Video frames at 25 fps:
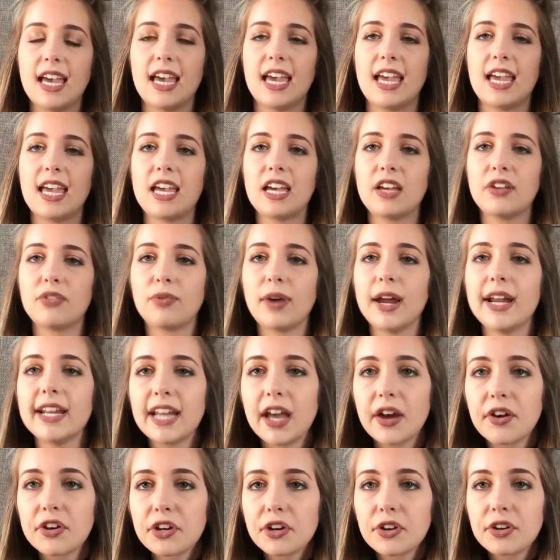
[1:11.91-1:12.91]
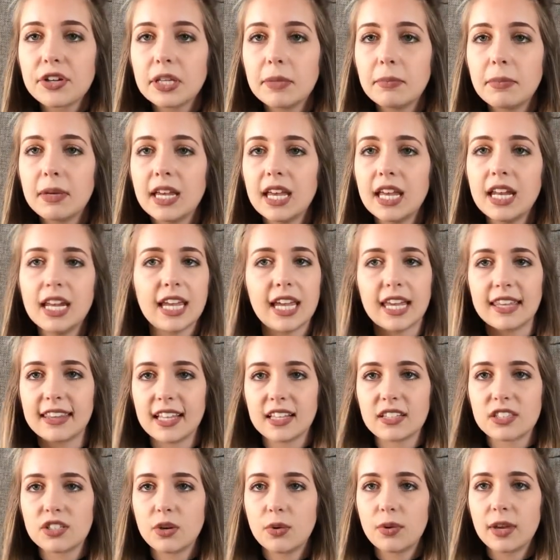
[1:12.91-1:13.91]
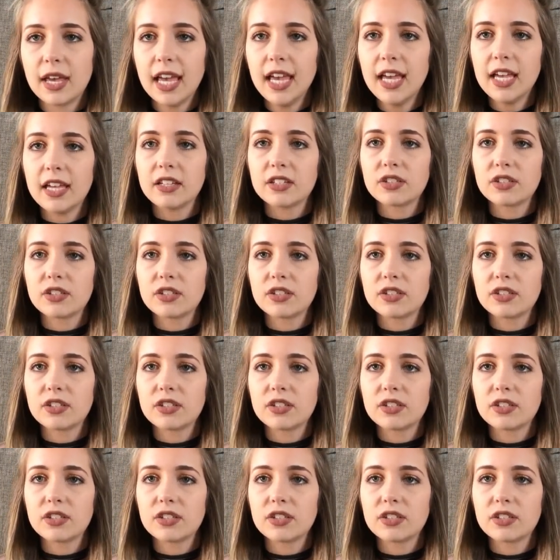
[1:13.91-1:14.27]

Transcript: and right now you're in the beginning, and that's okay.